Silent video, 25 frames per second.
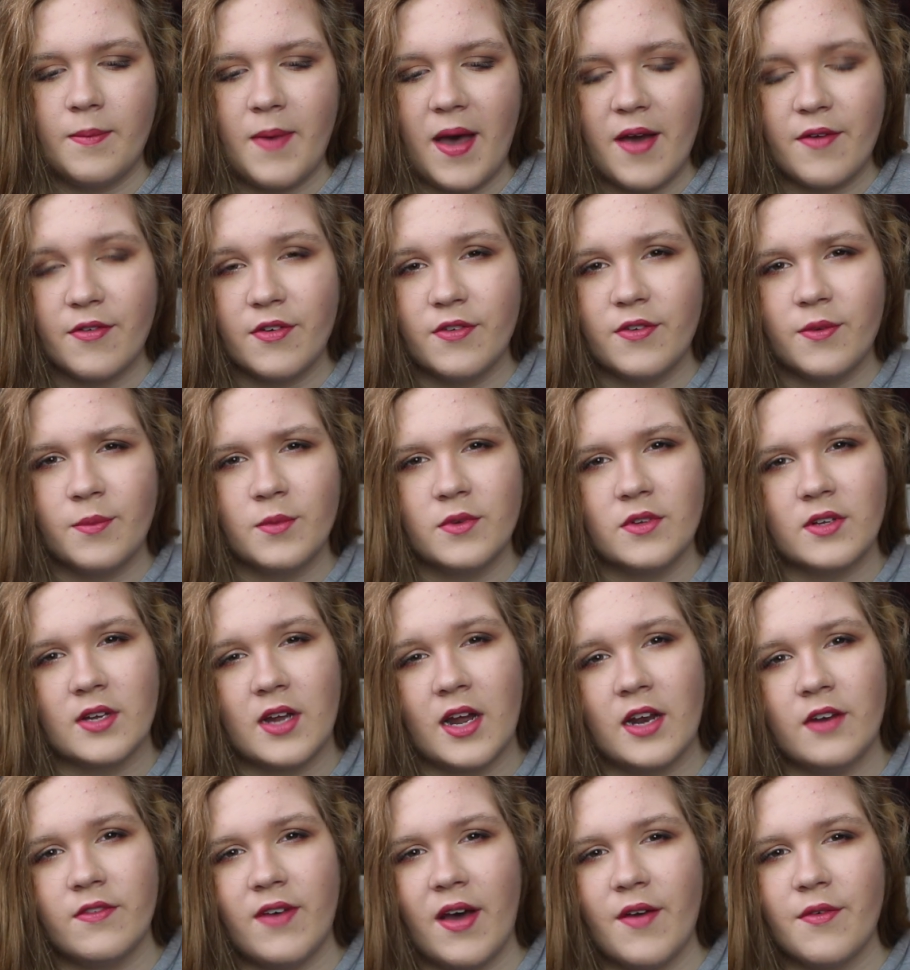everything was
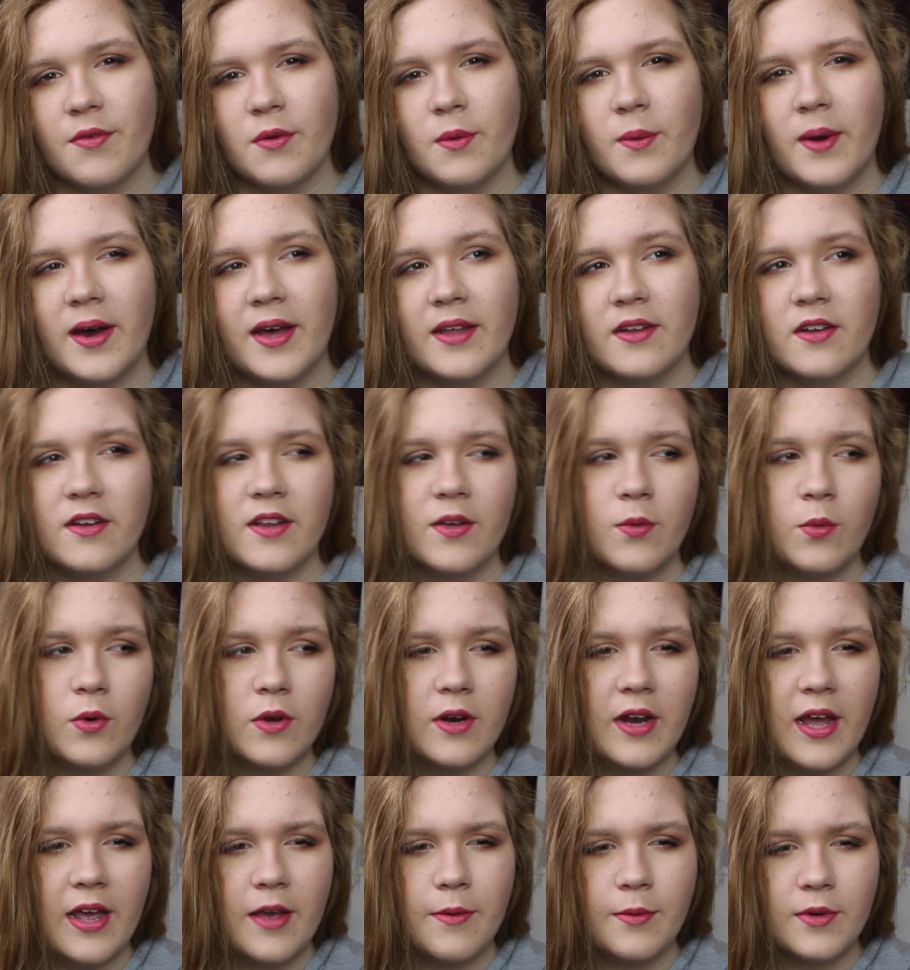kind of everywhere, so they
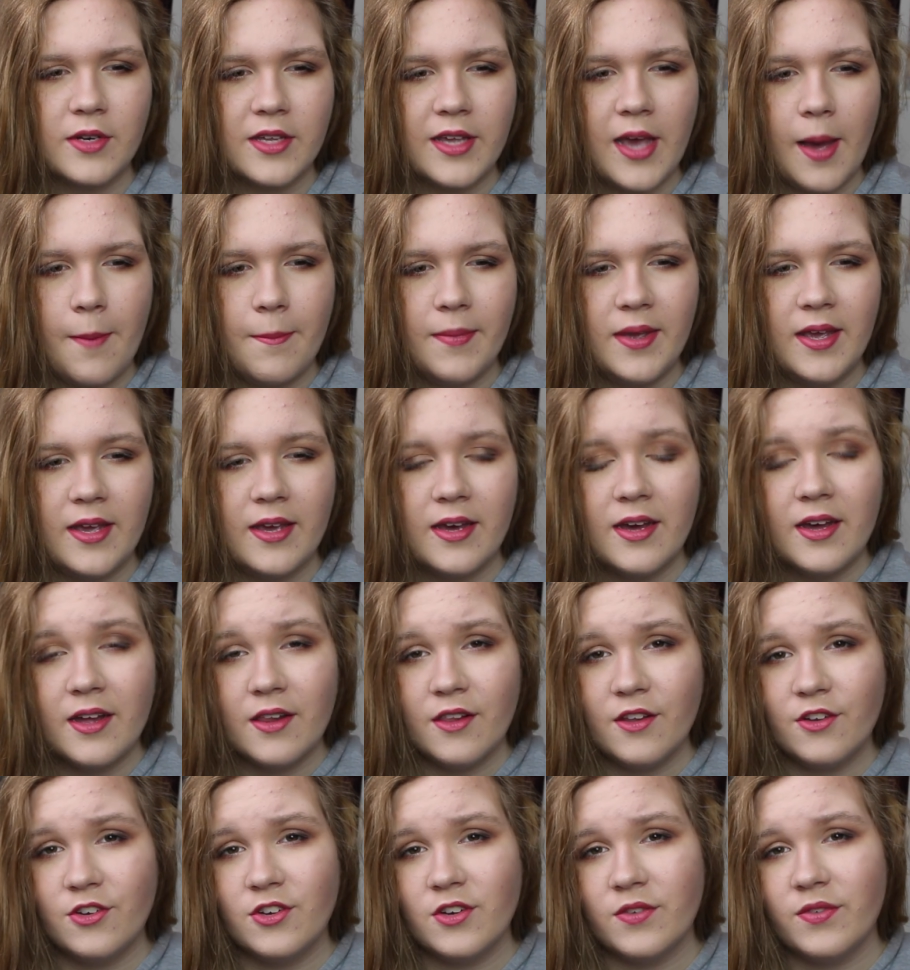weren't able to get me
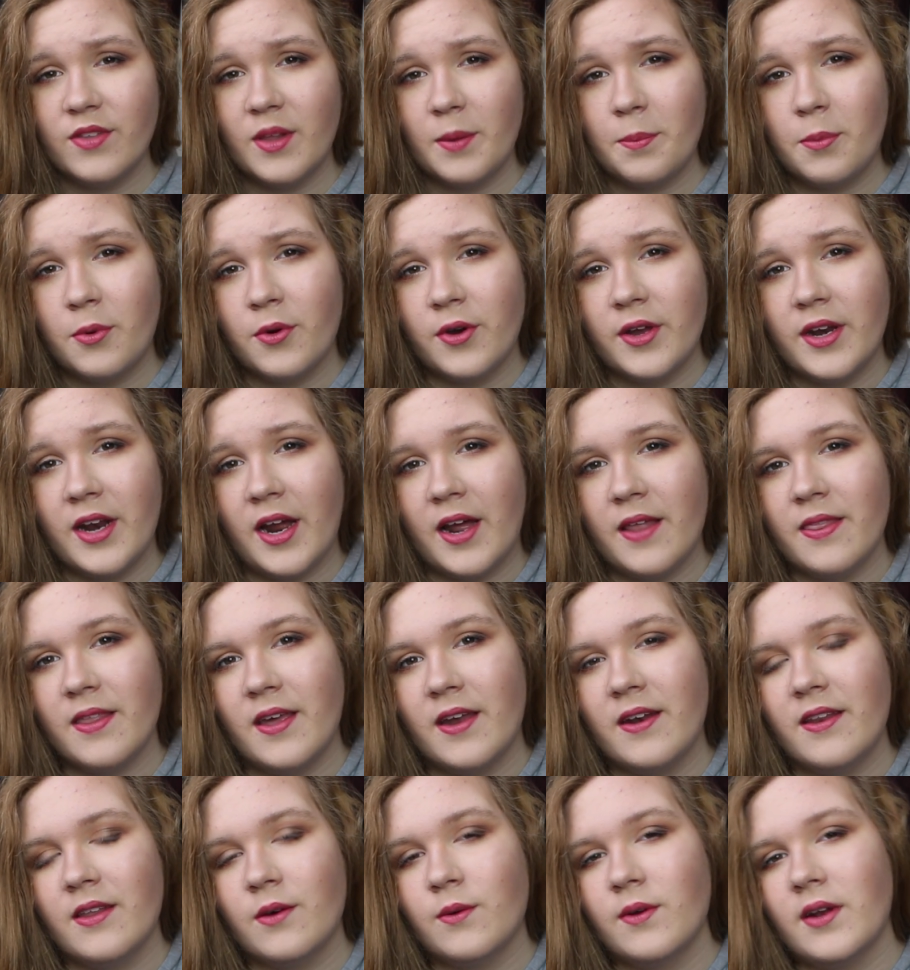the stuff at that point, and
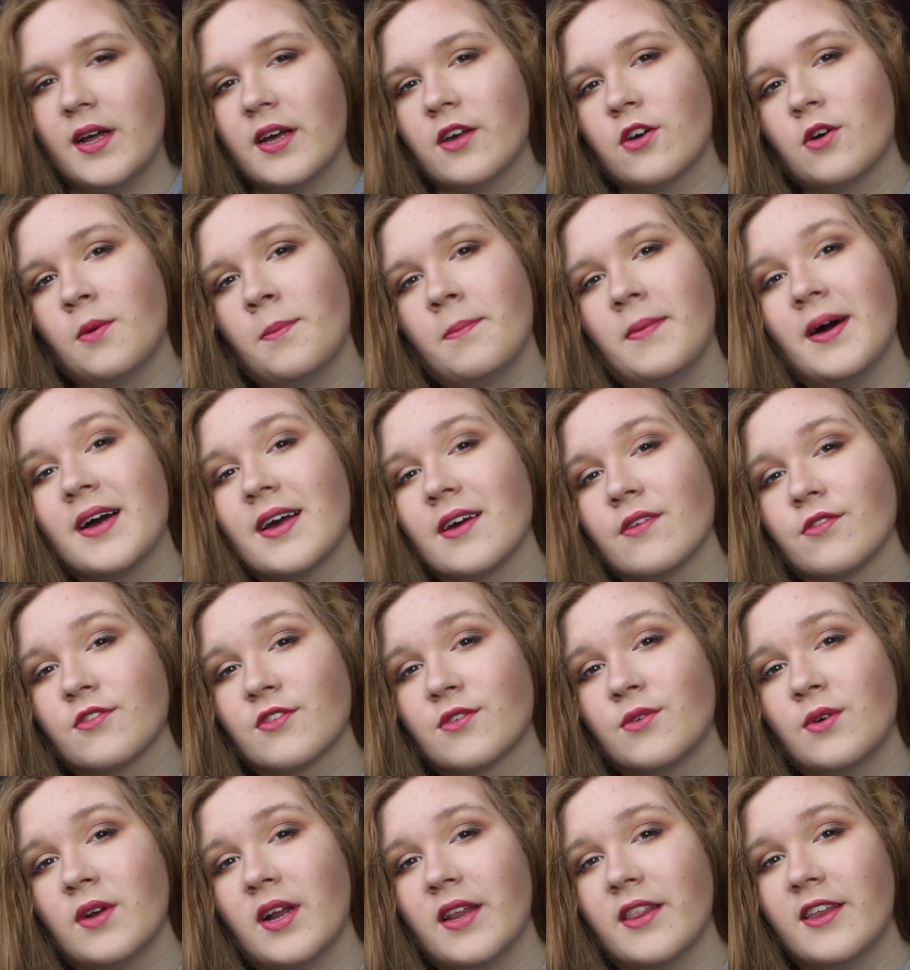then they were like, come back after
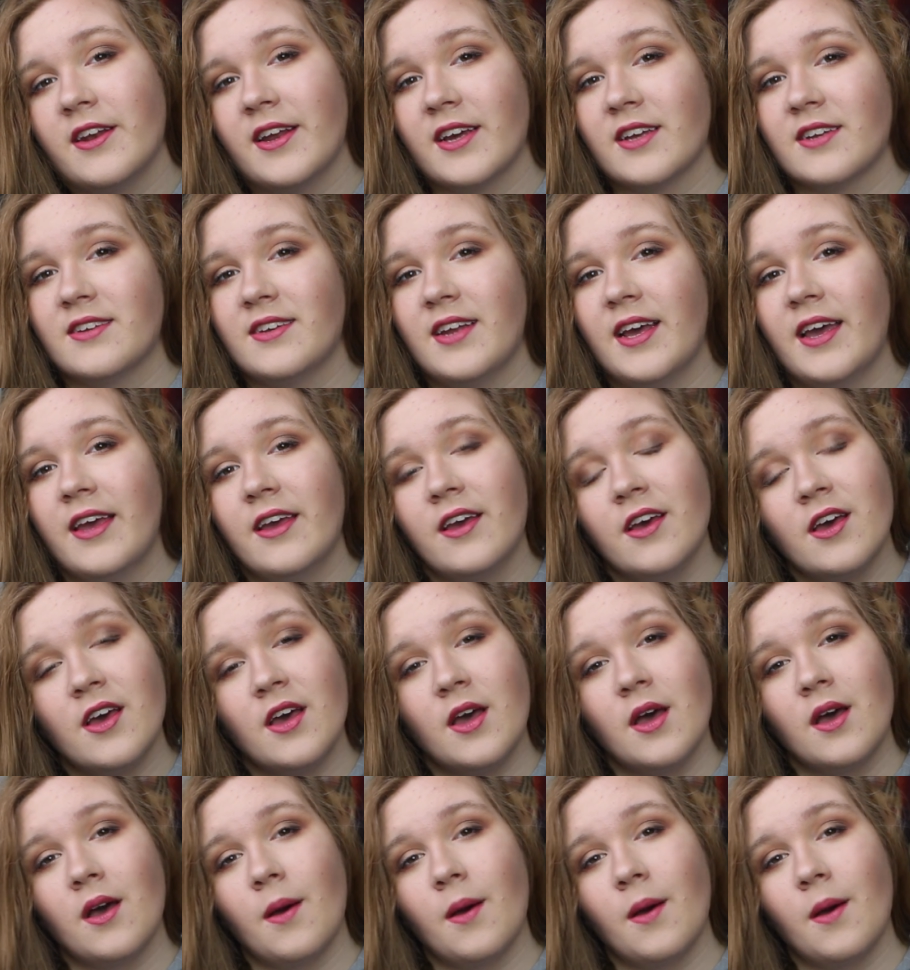school like the next day,